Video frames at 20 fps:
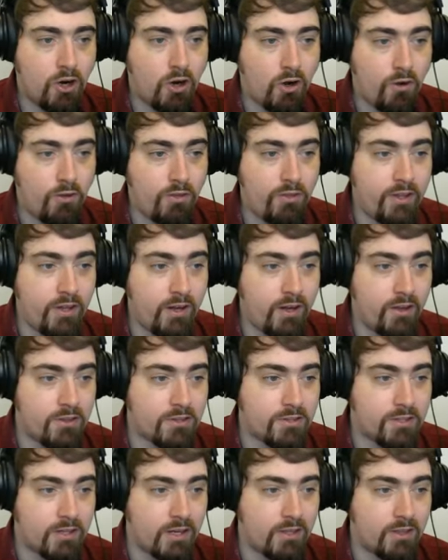On the other
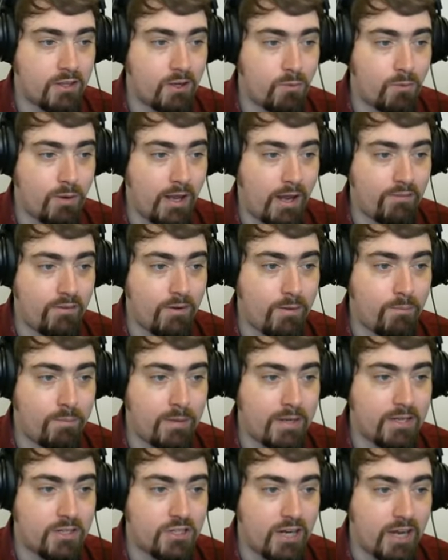side, though, we have a
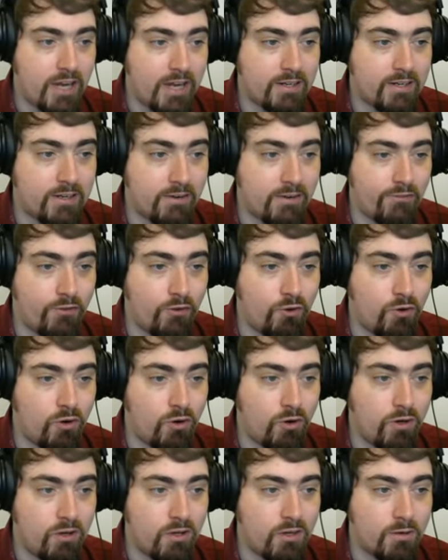beachhead
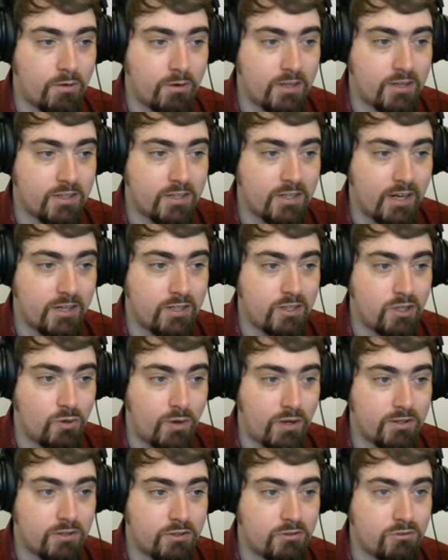for Gezeit, who
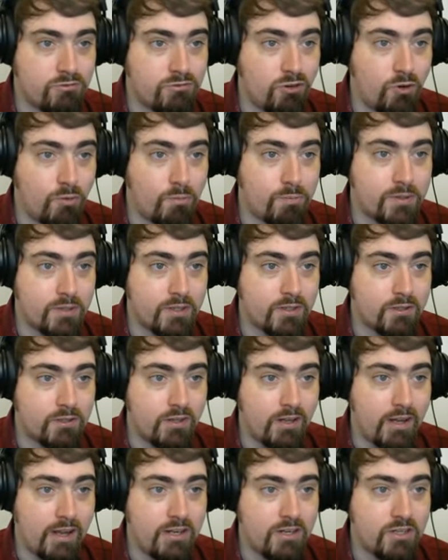has dropped
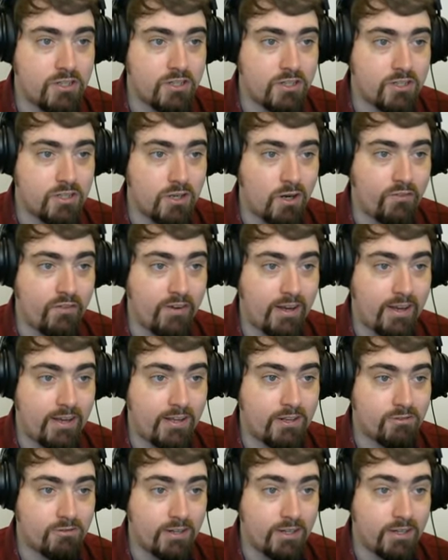NG's over here.
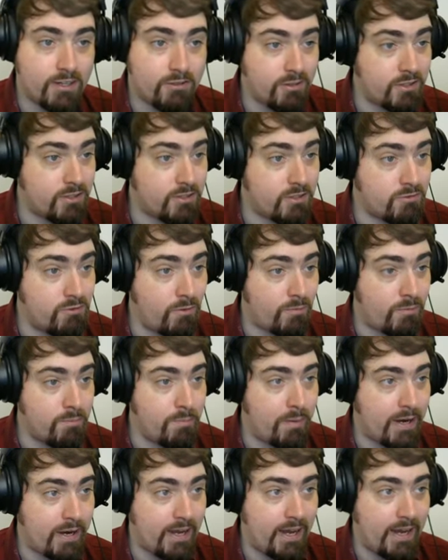He's he tries to drop them
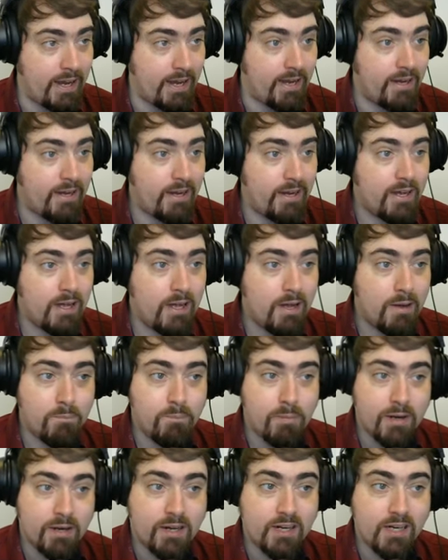back here,
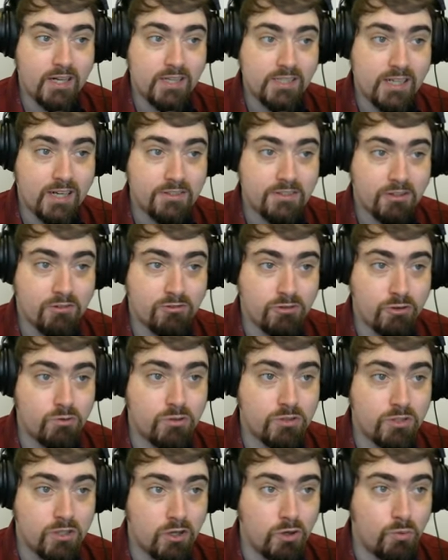but Khal has a
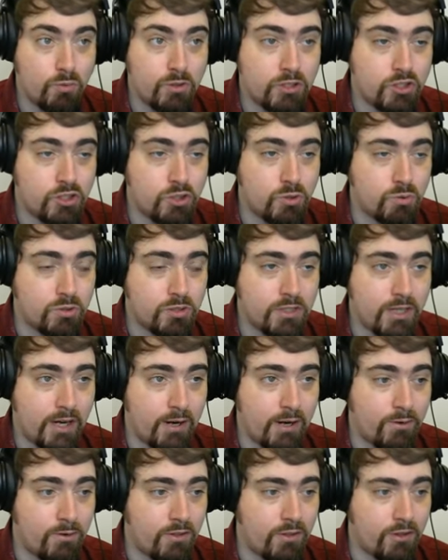cruiser which shoots
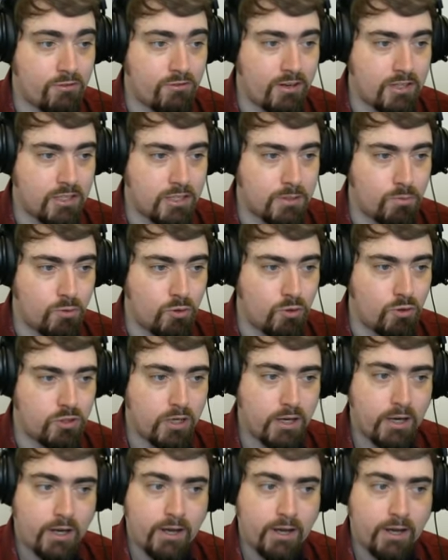down the transport.